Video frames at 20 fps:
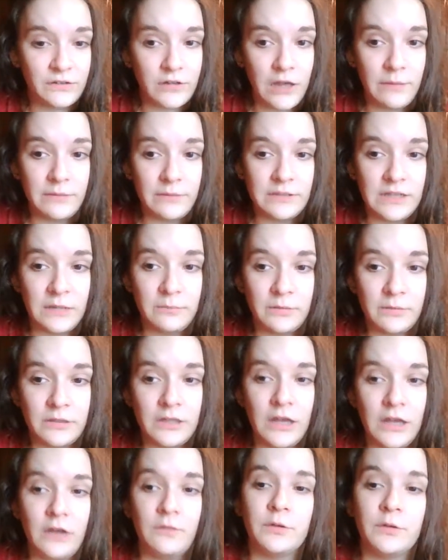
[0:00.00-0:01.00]
and comment down
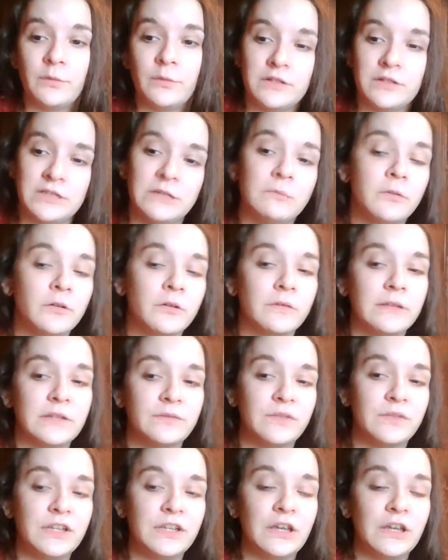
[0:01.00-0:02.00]
below if you want to see more of
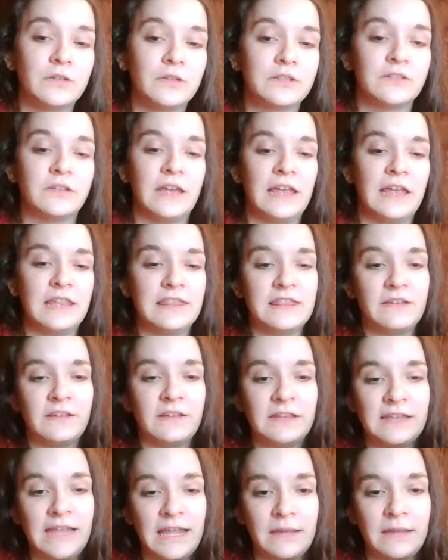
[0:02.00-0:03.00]
these videos, and hit the
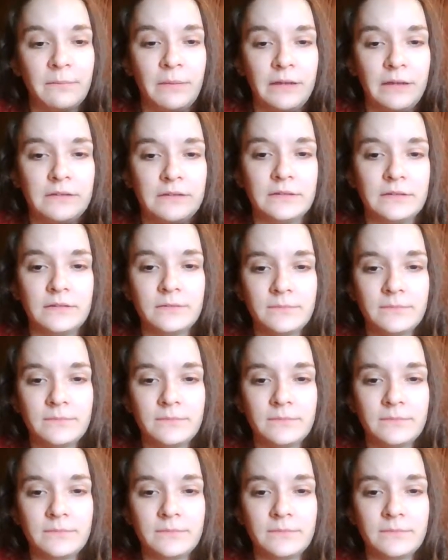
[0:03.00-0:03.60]
like button.